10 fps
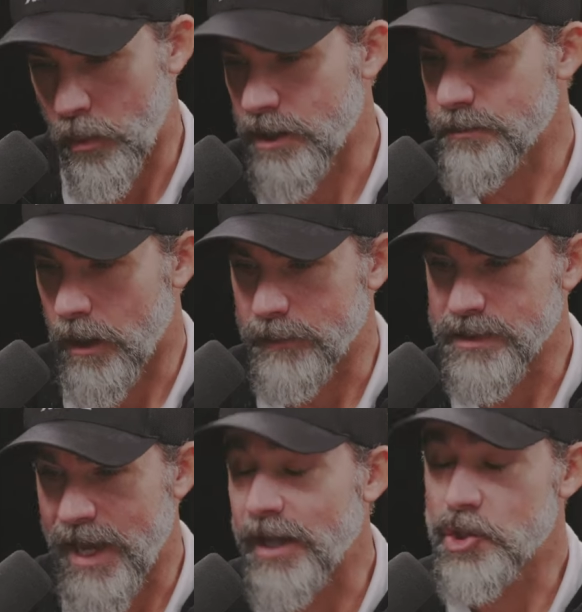watch mom
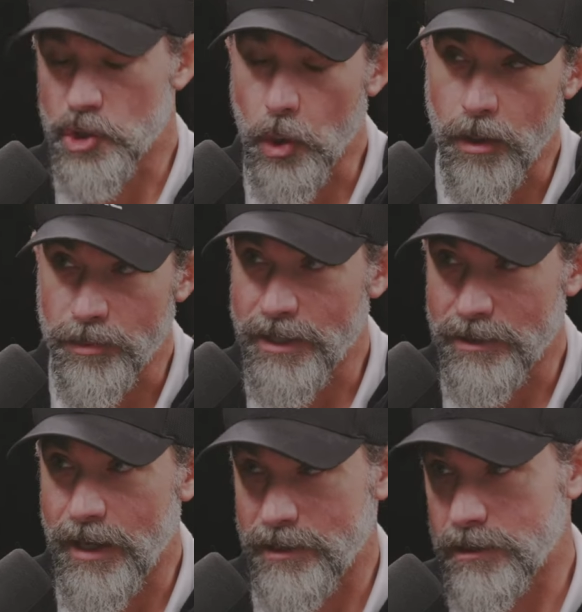and dad show up
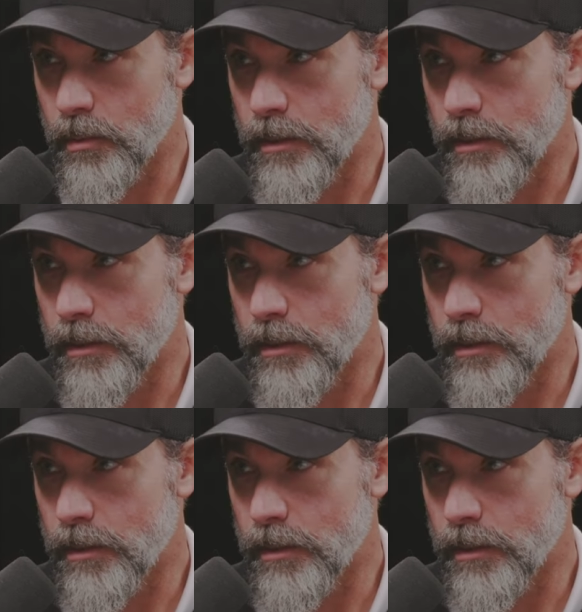like that in the